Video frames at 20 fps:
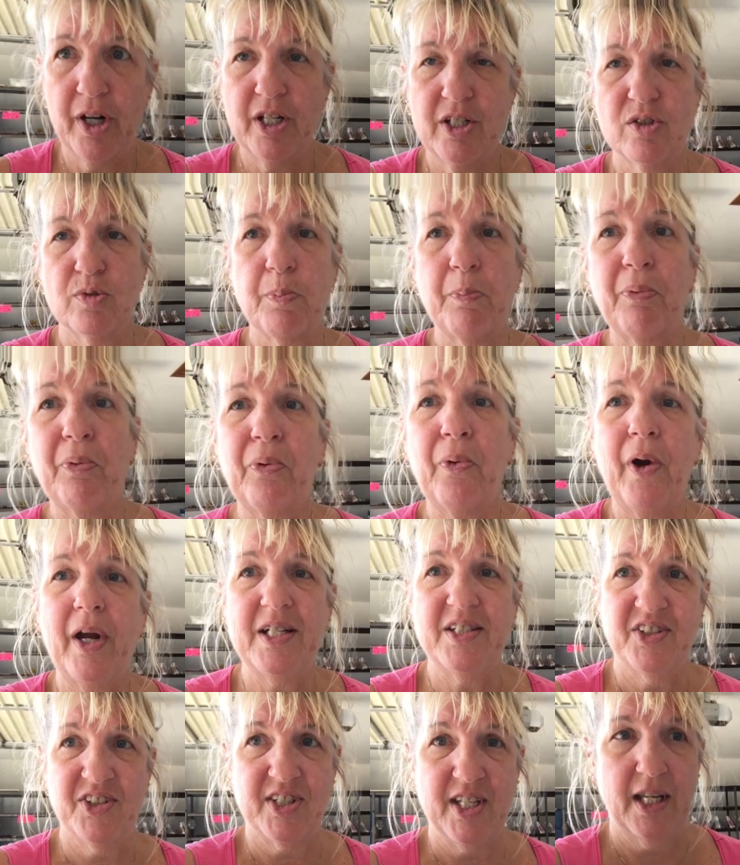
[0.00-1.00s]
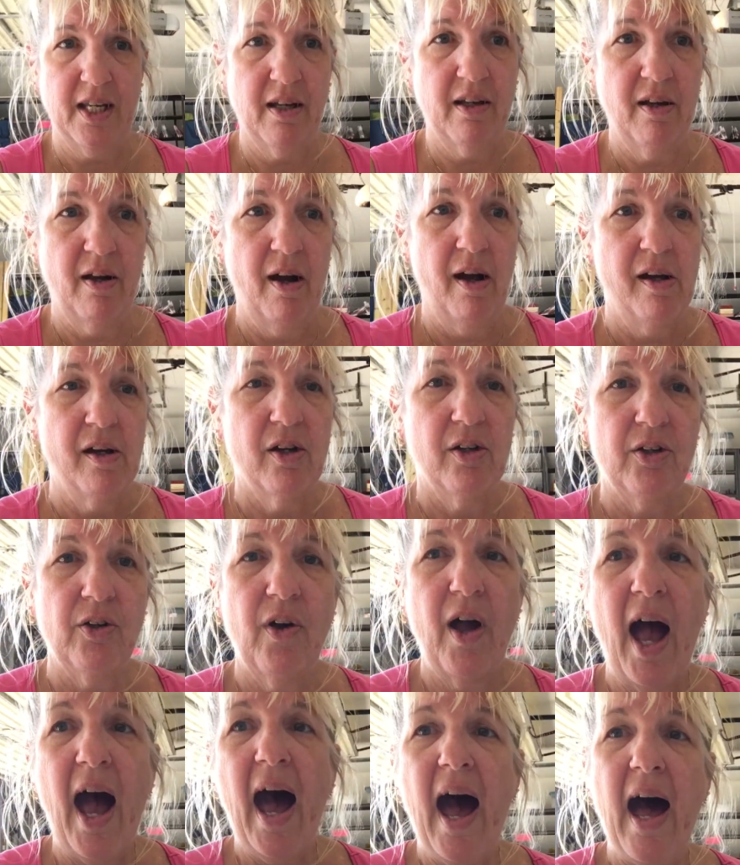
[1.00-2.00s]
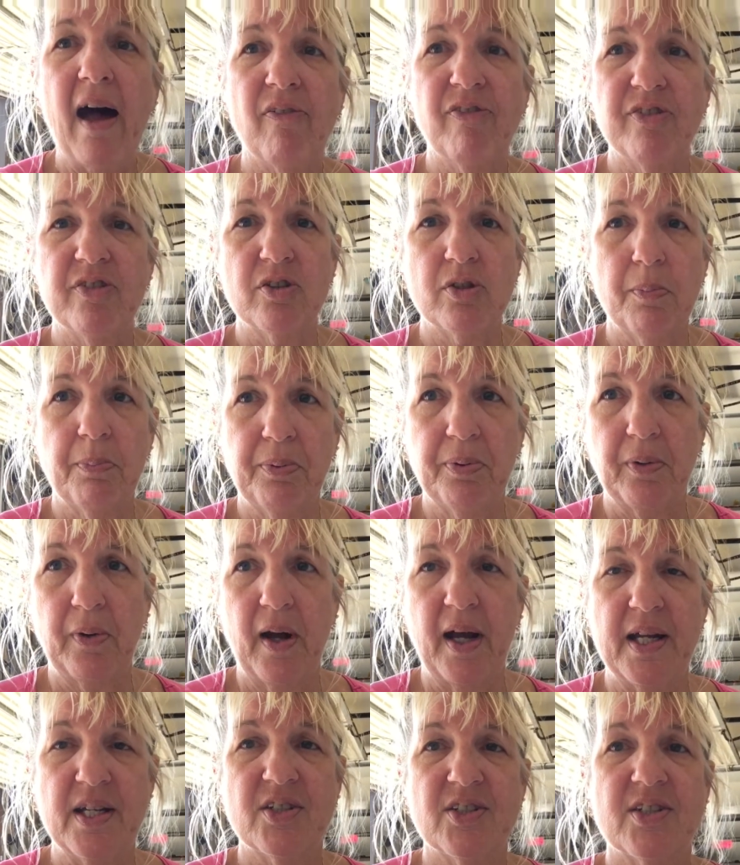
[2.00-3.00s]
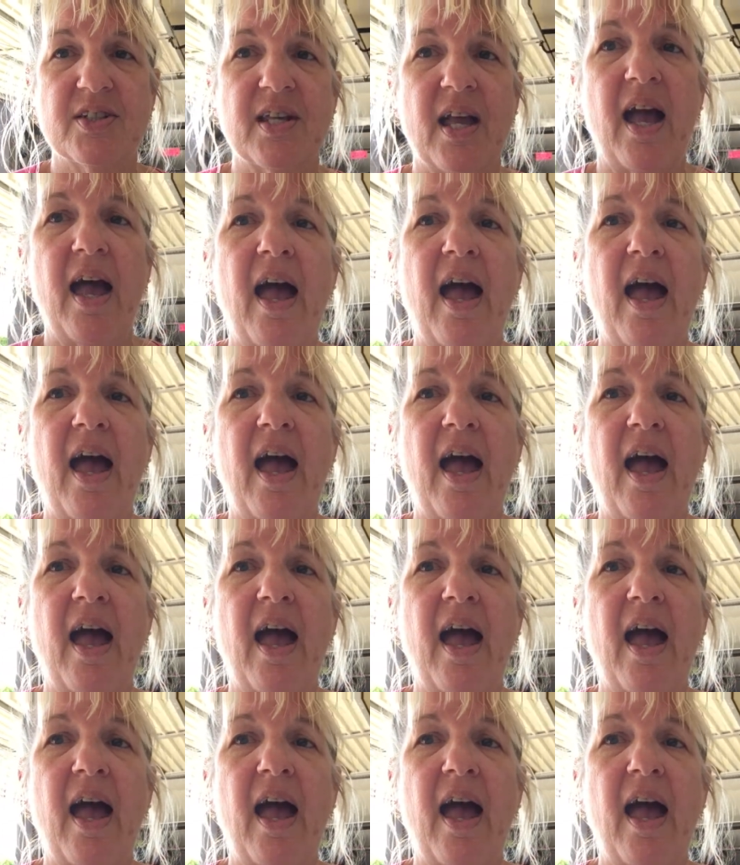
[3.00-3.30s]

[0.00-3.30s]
is pricing. You have to price